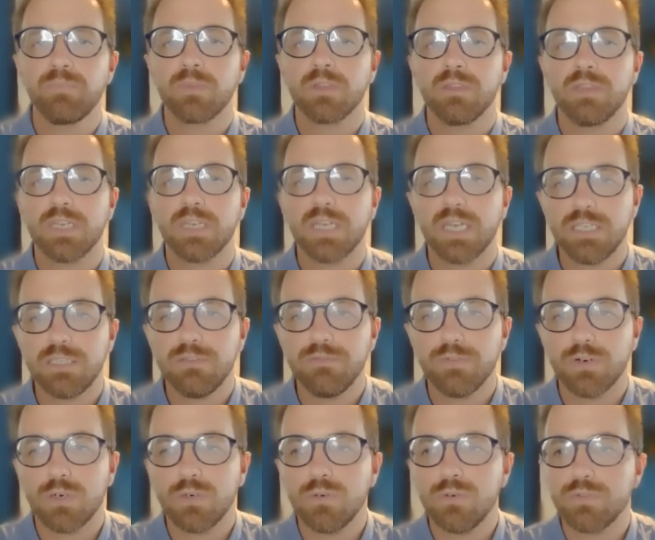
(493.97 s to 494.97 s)
The case
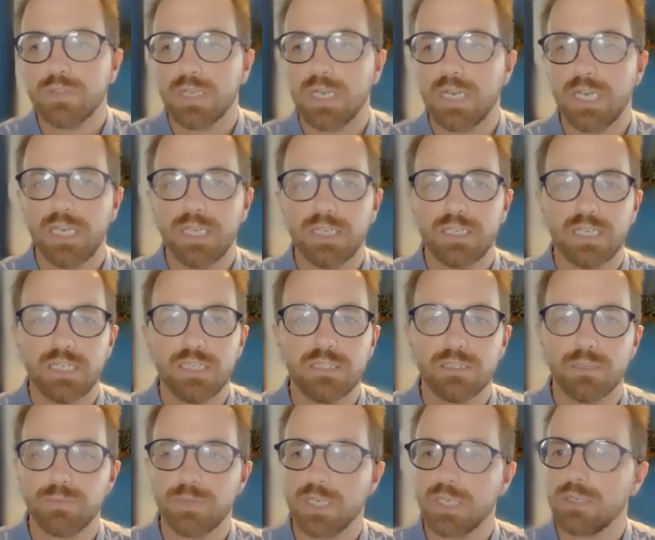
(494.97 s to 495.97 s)
involves a data
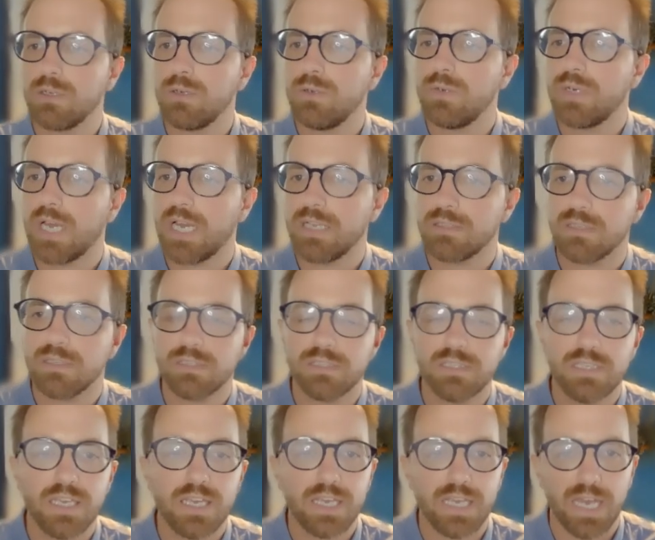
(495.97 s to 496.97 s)
subject known as
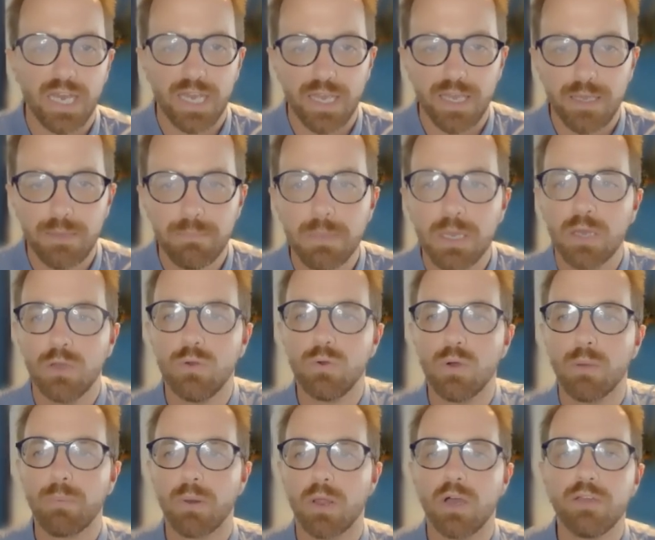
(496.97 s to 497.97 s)
CK, who
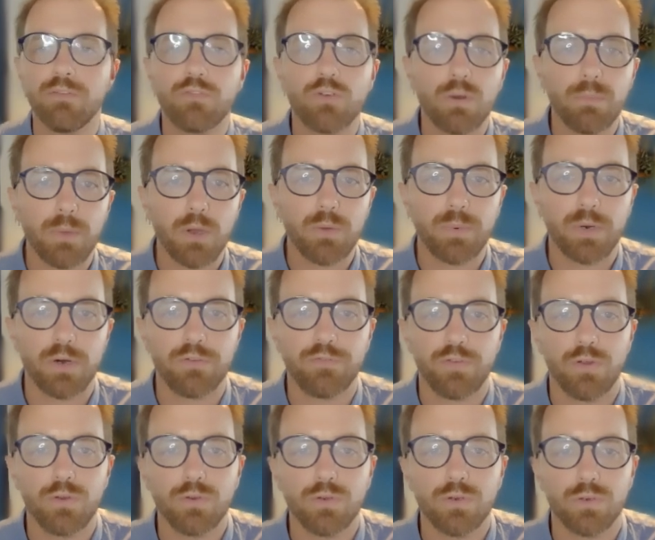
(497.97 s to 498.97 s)
applied for a mobile
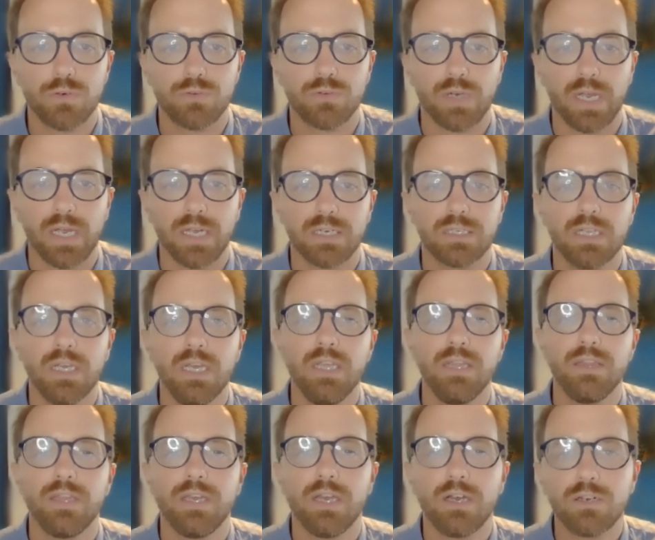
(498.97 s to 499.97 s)
phone contract.
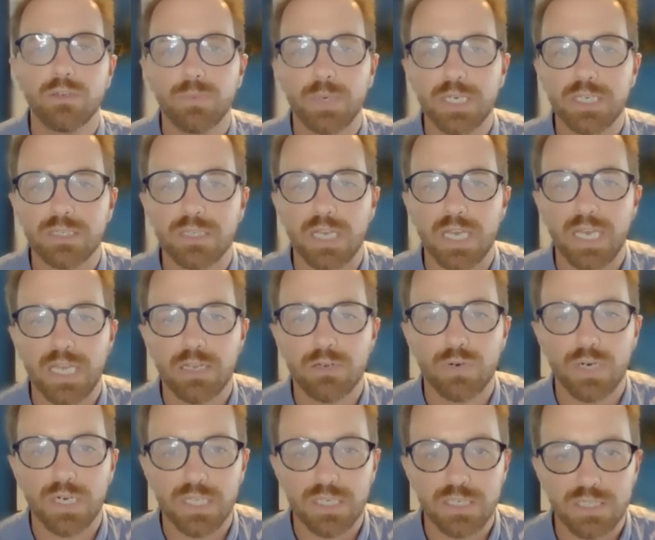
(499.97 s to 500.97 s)
They underwent a
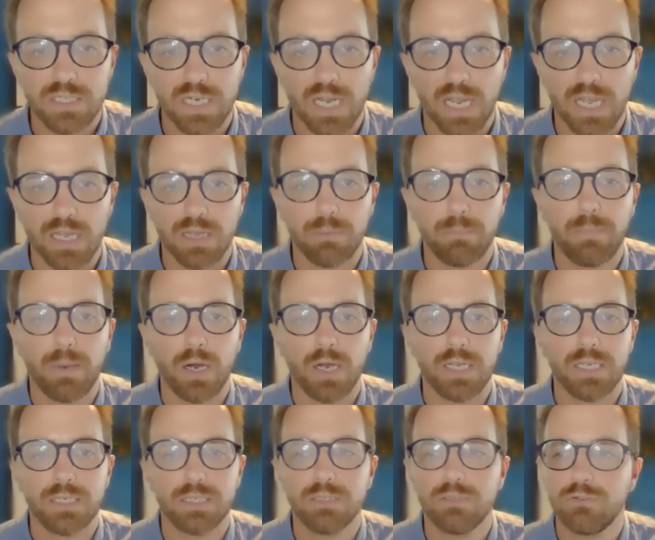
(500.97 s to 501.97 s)
credit check by
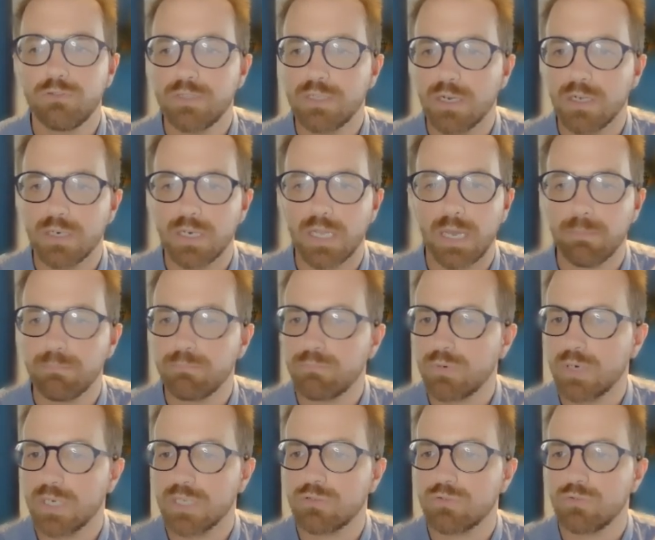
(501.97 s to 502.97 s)
Dun and
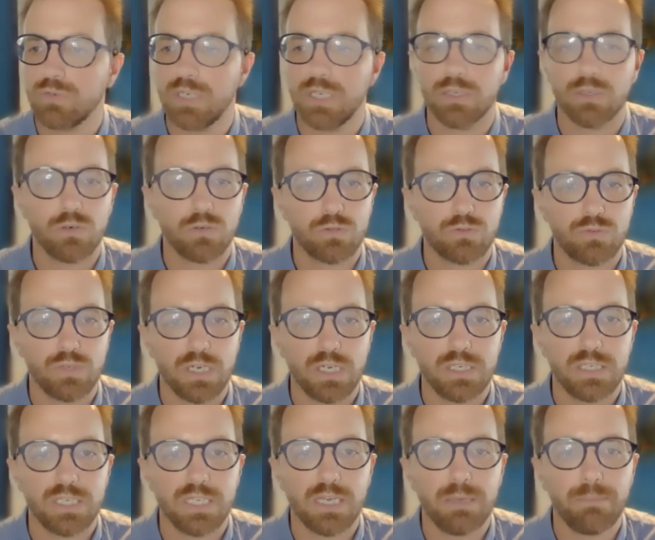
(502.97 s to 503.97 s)
Bradstreet Austria,
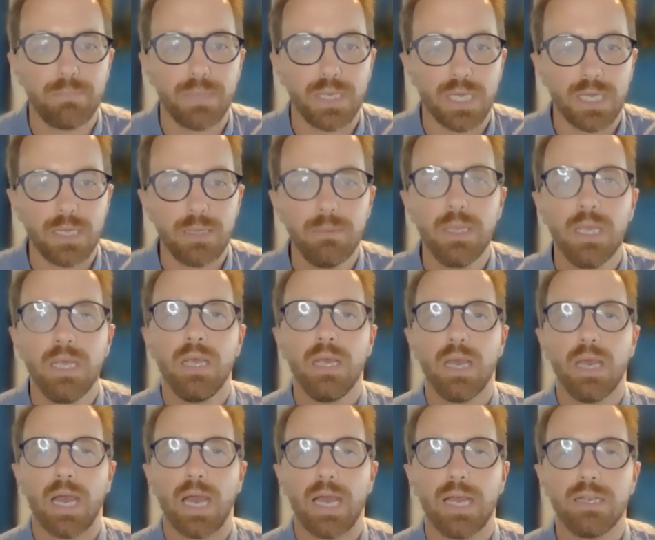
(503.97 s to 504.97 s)
DNB,
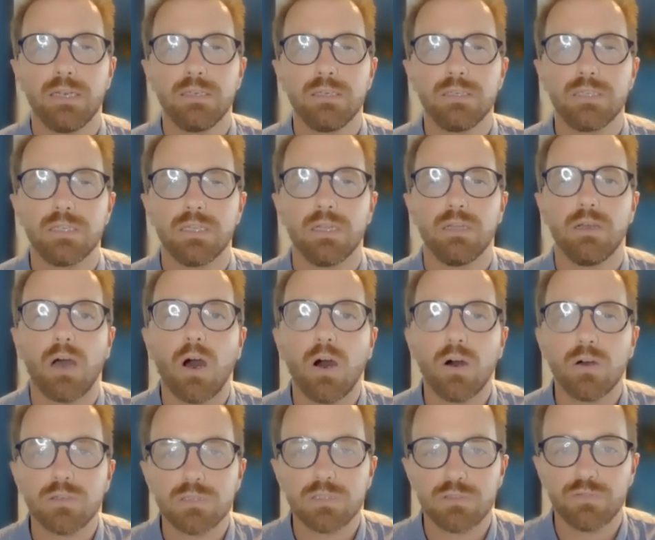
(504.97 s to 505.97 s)
and
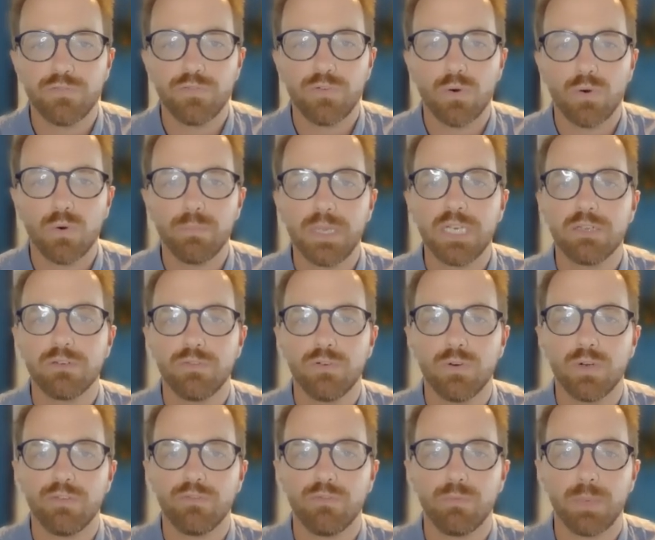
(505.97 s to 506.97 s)
asked for meaningful
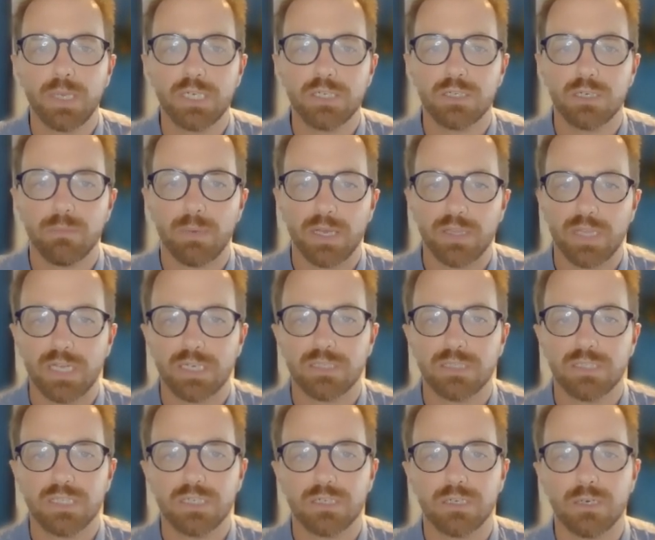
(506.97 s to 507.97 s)
information about that
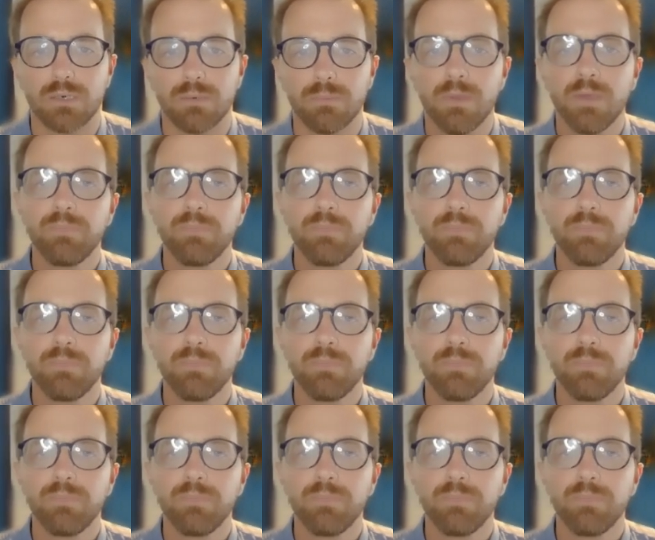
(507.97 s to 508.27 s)
decision.